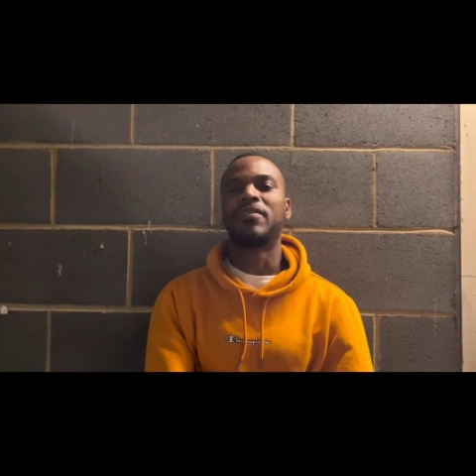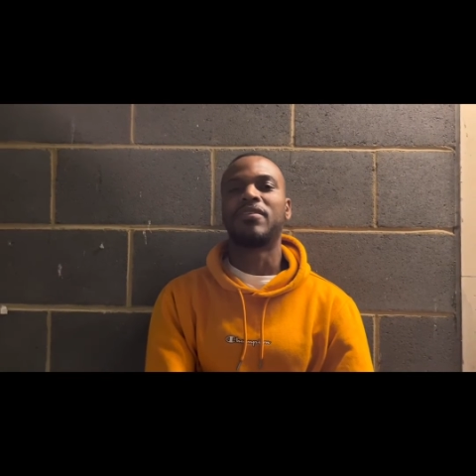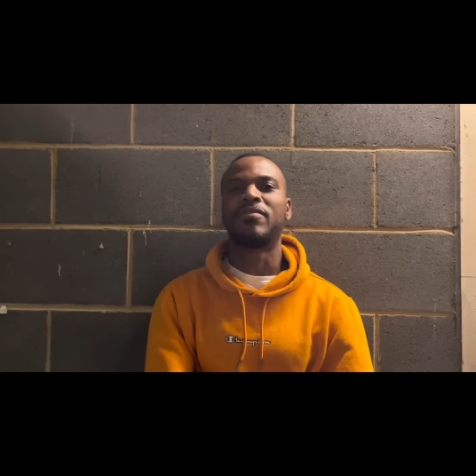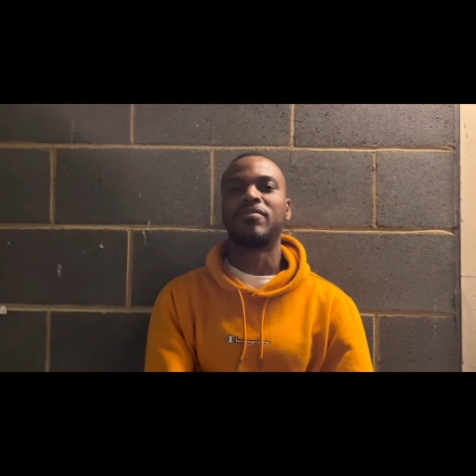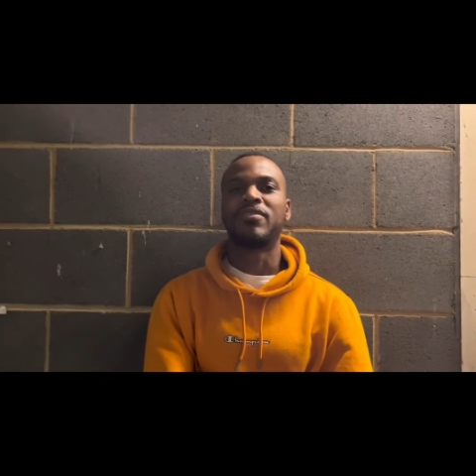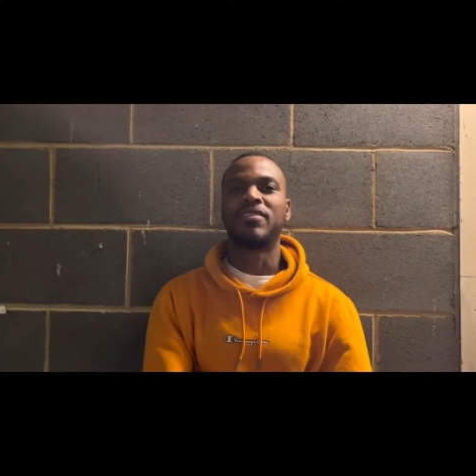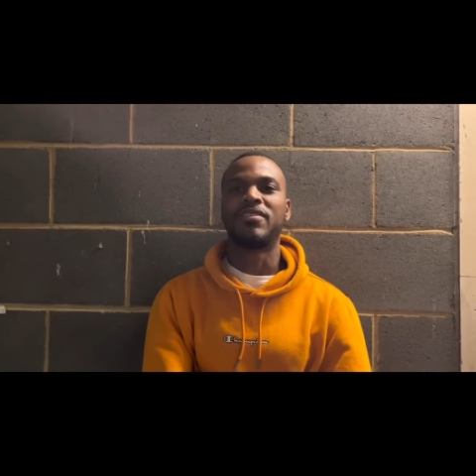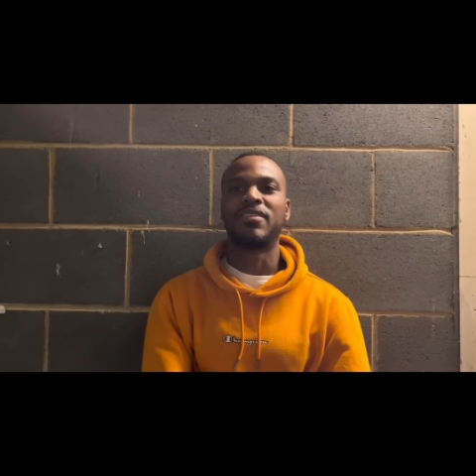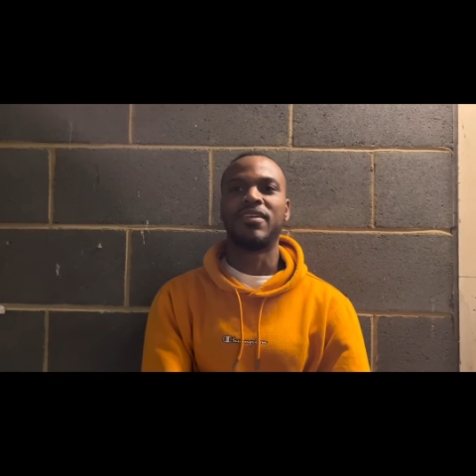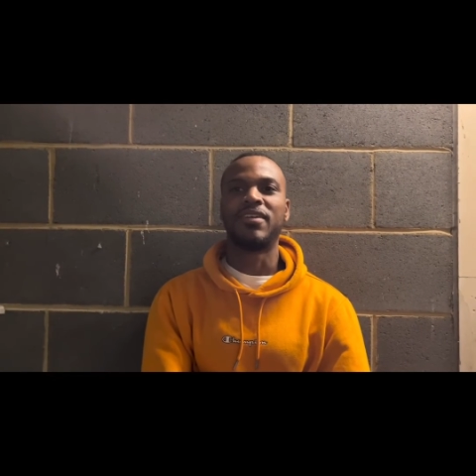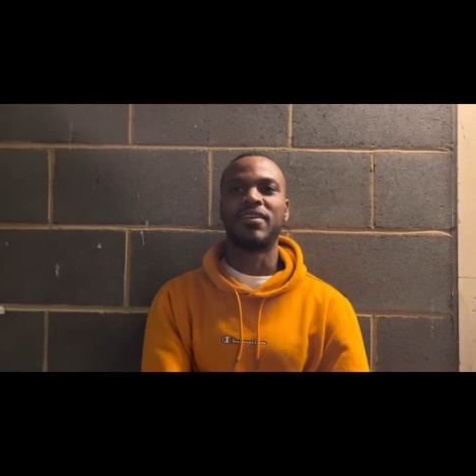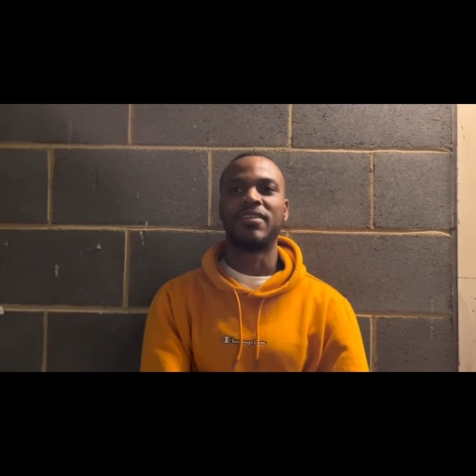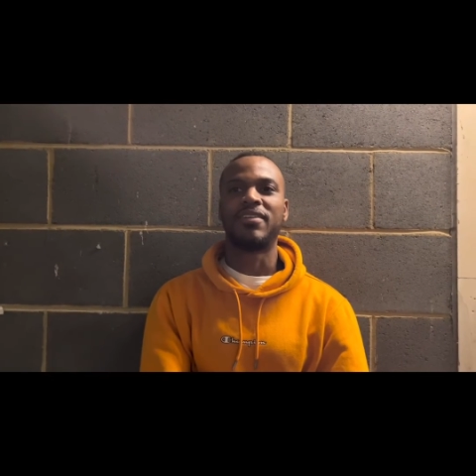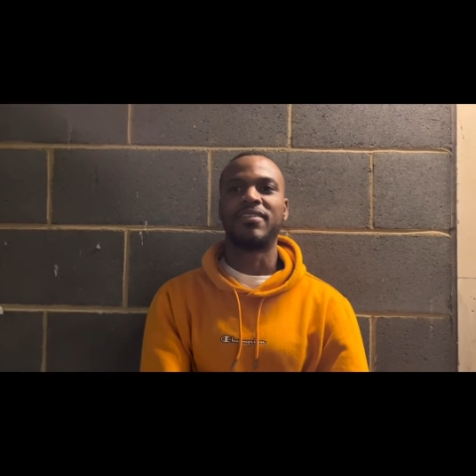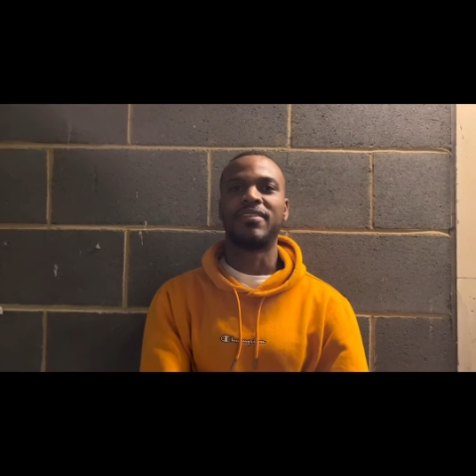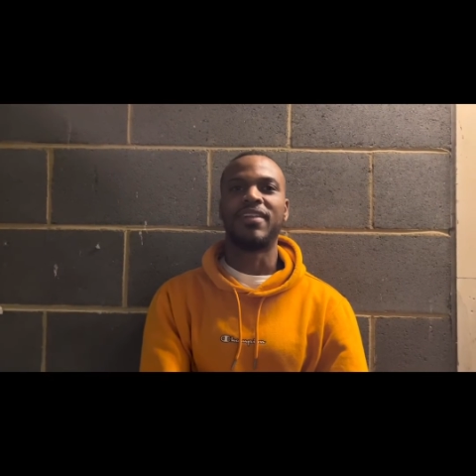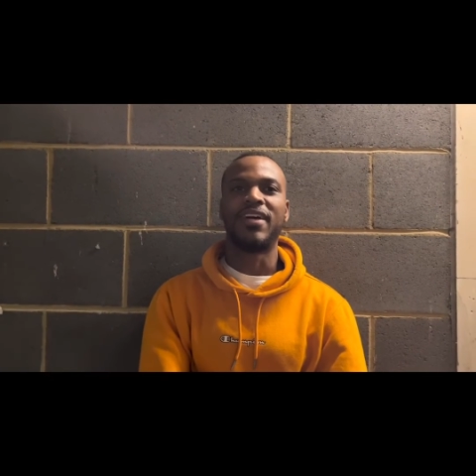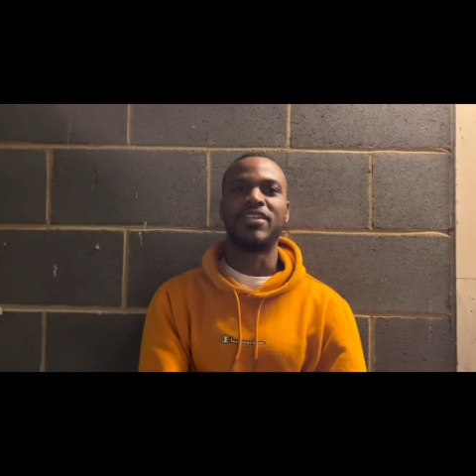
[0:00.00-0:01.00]
I want to see it
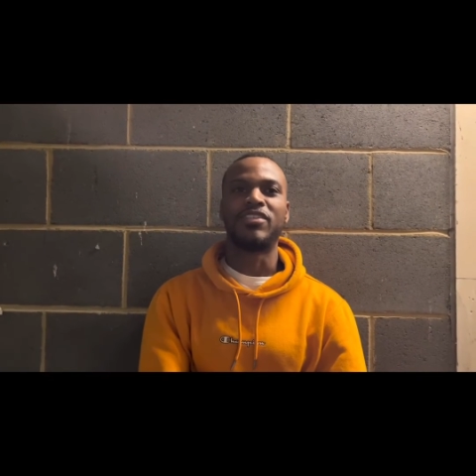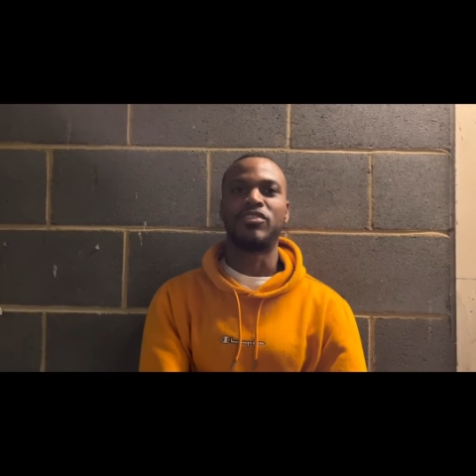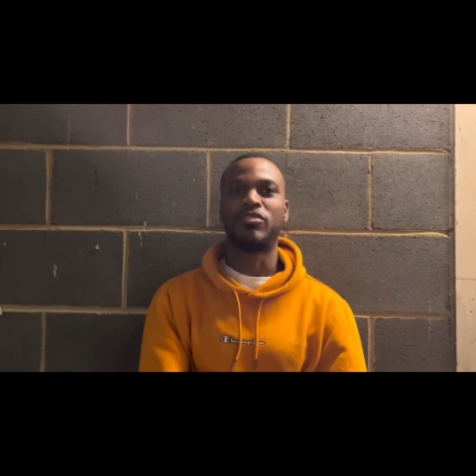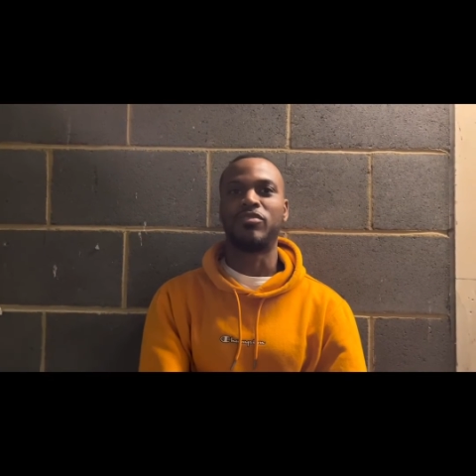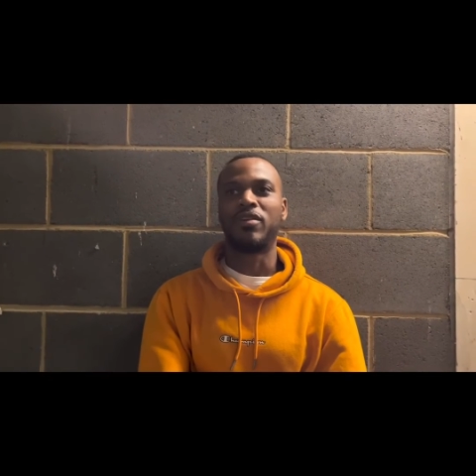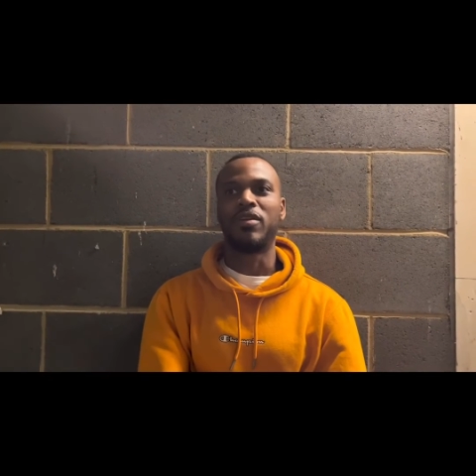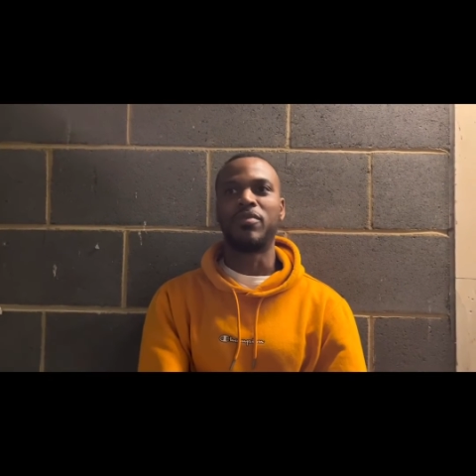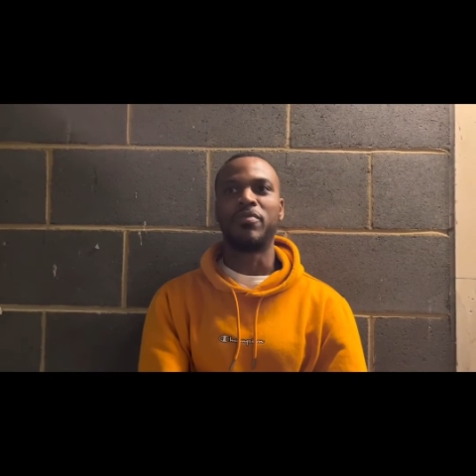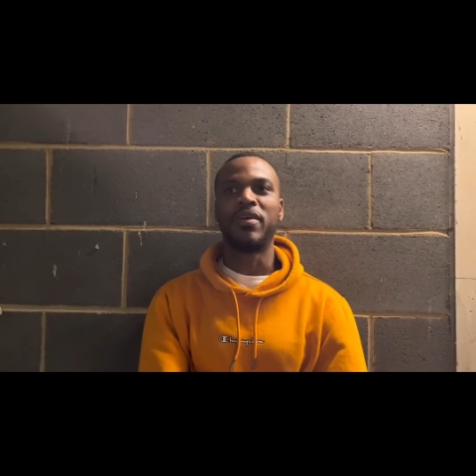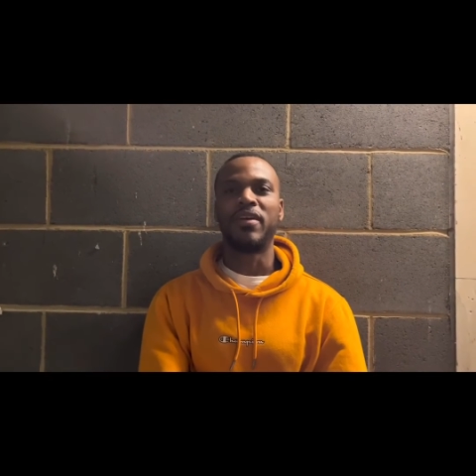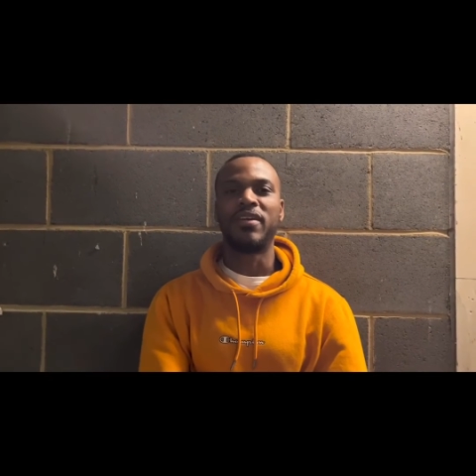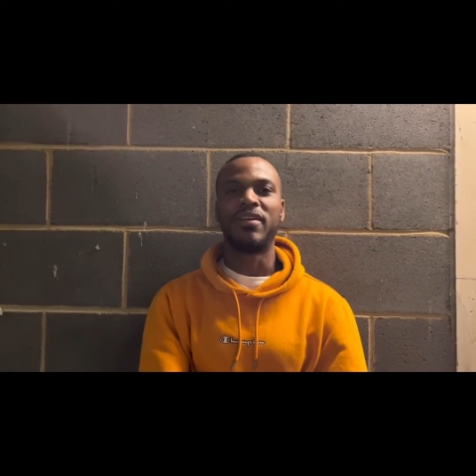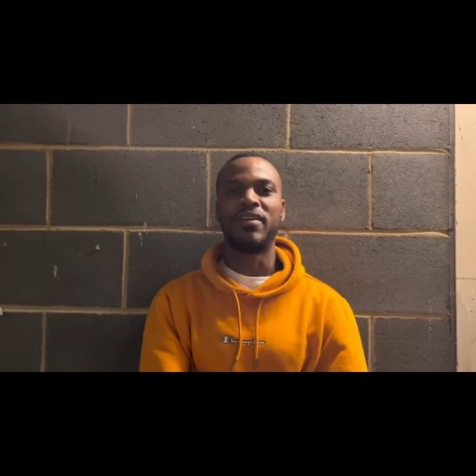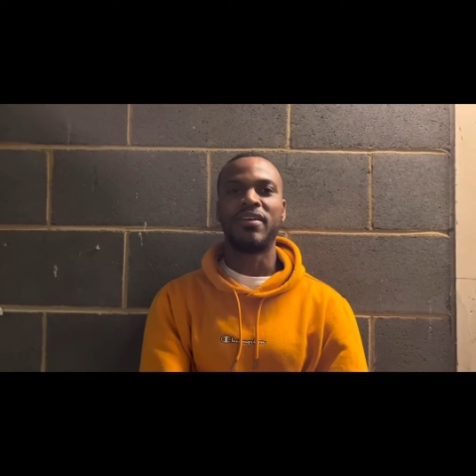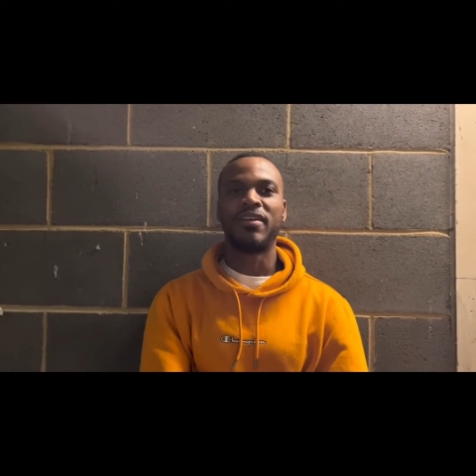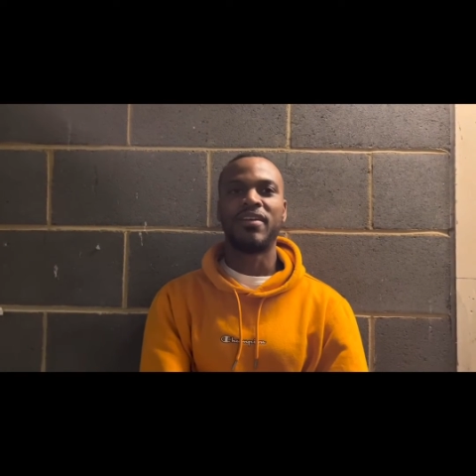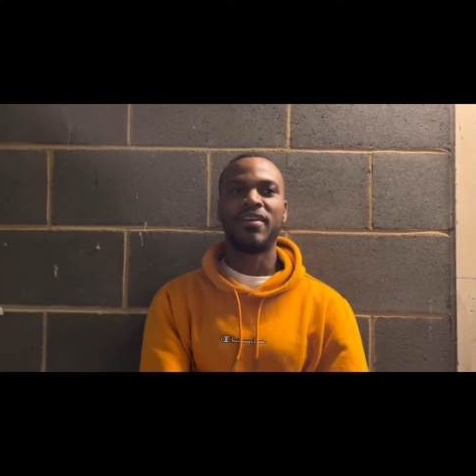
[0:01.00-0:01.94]
like straight away.